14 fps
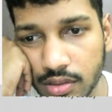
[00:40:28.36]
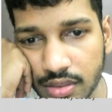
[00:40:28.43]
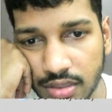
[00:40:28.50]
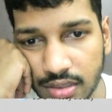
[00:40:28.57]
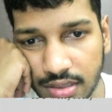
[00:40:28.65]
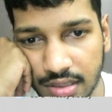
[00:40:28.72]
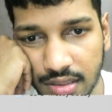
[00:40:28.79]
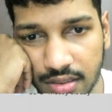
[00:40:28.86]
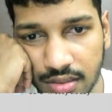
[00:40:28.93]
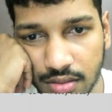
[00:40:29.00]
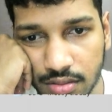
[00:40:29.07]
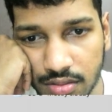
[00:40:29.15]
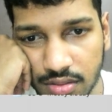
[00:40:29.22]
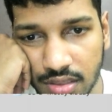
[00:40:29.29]

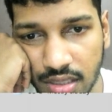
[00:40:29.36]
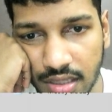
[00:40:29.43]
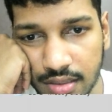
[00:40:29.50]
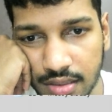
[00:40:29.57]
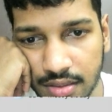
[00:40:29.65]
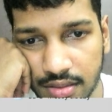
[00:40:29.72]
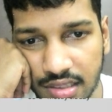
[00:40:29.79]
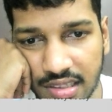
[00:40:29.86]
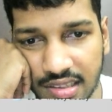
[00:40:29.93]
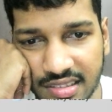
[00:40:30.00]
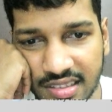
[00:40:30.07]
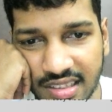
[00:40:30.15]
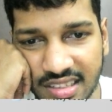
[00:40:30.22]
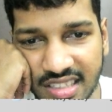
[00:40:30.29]
Uh, then
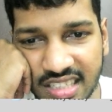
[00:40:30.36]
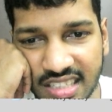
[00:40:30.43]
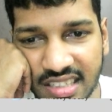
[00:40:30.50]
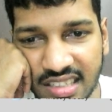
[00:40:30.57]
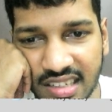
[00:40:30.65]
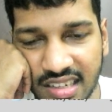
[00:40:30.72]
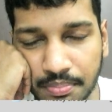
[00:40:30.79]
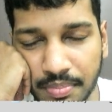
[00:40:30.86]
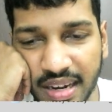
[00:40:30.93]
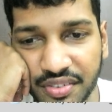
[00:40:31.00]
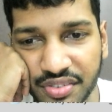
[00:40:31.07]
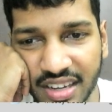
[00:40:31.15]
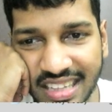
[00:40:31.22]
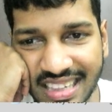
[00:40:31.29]
this is the detail,
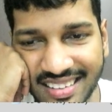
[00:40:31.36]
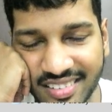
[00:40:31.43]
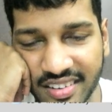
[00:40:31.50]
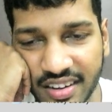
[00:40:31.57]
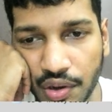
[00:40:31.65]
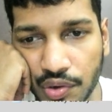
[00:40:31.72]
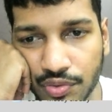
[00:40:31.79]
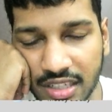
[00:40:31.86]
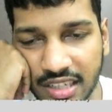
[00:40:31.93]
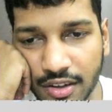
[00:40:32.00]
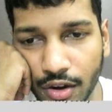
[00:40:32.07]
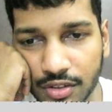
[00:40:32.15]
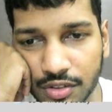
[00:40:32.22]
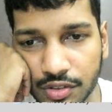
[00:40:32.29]
brief history
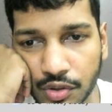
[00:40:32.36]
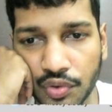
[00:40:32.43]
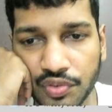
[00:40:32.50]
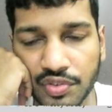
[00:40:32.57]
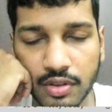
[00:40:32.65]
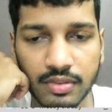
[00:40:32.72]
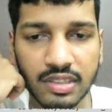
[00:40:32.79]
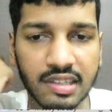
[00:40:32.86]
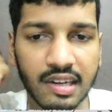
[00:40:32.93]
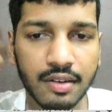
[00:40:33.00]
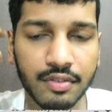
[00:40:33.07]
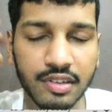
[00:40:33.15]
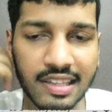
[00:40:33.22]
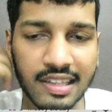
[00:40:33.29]
what I got to know from
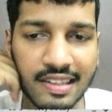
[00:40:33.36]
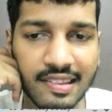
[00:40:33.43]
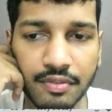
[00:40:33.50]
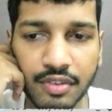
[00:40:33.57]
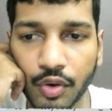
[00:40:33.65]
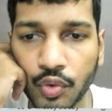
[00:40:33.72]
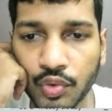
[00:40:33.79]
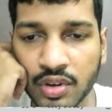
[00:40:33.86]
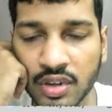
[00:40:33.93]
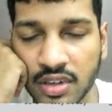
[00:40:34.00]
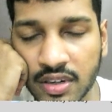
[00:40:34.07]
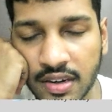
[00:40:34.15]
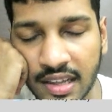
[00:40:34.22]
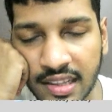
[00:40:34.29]
the conversation with
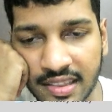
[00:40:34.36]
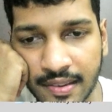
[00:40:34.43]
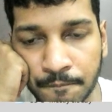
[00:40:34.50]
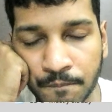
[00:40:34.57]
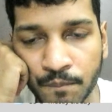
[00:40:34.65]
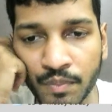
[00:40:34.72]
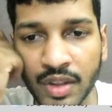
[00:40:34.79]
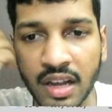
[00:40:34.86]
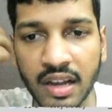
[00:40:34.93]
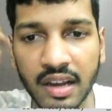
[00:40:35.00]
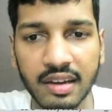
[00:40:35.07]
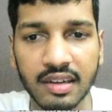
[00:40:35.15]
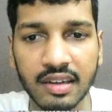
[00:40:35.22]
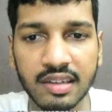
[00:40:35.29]
owner and
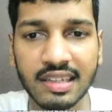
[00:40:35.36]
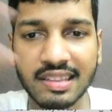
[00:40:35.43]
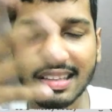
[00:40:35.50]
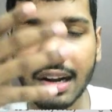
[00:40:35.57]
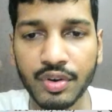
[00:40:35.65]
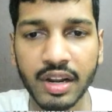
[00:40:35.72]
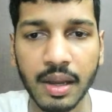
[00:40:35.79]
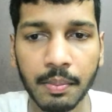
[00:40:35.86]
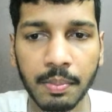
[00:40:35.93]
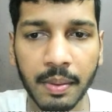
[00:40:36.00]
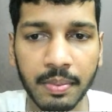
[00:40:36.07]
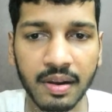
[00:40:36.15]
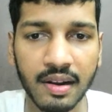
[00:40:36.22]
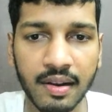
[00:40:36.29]
the
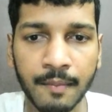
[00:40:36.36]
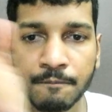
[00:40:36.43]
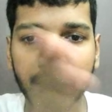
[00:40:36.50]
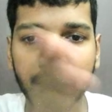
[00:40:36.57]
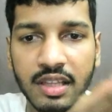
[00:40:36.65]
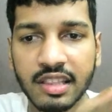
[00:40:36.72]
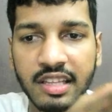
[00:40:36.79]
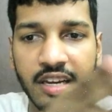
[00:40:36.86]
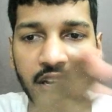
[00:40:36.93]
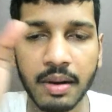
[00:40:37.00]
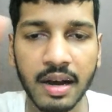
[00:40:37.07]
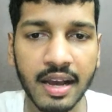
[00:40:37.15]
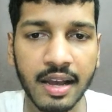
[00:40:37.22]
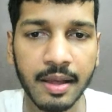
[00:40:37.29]
surrounding people
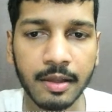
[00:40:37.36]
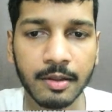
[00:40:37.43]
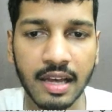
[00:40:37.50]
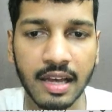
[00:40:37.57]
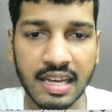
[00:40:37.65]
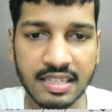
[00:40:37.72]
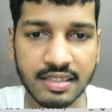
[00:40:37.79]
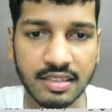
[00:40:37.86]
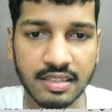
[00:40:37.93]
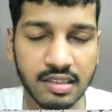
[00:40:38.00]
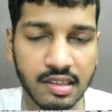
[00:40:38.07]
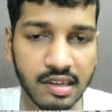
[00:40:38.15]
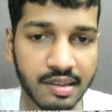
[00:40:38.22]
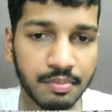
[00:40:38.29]
nearby
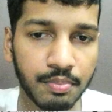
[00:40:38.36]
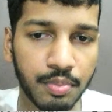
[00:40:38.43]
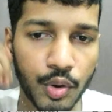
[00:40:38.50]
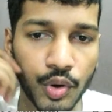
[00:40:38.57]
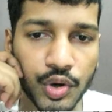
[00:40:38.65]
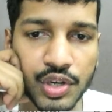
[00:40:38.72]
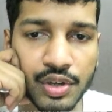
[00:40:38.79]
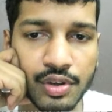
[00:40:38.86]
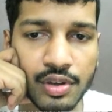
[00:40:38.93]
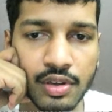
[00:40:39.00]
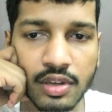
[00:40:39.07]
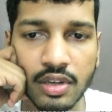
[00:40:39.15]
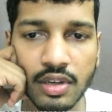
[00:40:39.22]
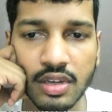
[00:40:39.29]
and the employee
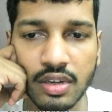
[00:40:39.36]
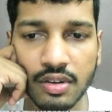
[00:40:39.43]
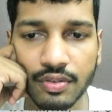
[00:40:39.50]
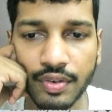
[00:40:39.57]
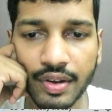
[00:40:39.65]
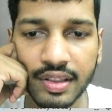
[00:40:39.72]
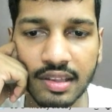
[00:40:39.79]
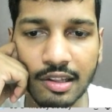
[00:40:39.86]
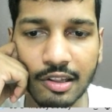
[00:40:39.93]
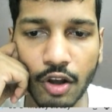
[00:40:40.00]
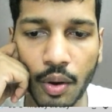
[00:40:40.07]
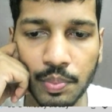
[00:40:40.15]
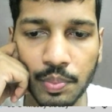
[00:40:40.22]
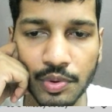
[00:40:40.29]
when the
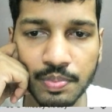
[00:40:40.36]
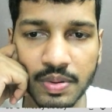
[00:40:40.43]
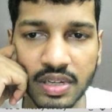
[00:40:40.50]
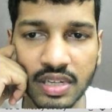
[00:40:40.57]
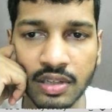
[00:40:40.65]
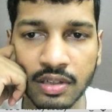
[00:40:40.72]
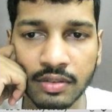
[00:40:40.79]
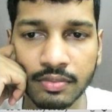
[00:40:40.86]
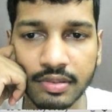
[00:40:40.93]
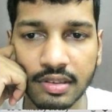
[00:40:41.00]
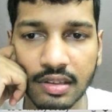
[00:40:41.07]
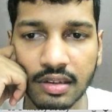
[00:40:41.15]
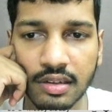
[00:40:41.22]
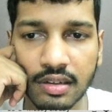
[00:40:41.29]
shop
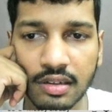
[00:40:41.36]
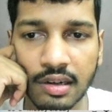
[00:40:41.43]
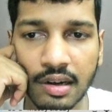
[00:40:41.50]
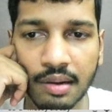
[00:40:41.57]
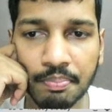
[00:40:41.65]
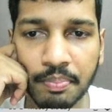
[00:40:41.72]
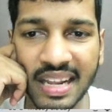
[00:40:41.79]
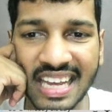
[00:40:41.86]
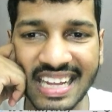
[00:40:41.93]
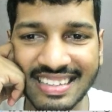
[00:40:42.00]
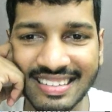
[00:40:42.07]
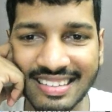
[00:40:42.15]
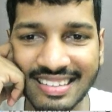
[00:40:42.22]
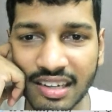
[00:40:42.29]
opened,
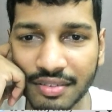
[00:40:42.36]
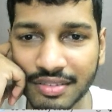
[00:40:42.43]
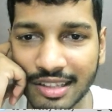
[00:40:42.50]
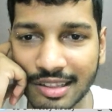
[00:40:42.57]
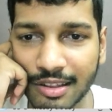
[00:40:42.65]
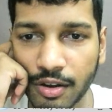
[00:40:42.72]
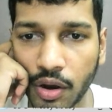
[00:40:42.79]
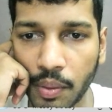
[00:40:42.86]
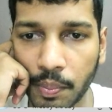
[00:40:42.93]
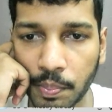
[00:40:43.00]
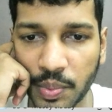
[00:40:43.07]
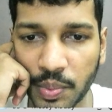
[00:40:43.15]
pre-history of the shop